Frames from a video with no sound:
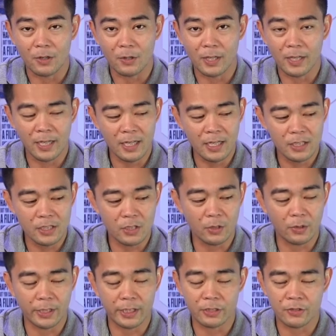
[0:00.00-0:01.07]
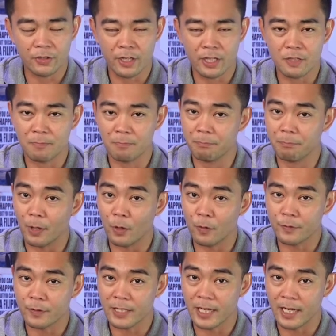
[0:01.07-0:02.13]
Okay, so it trains
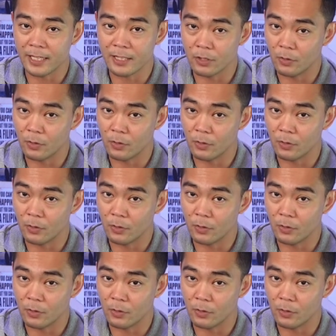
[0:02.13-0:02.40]
both sides.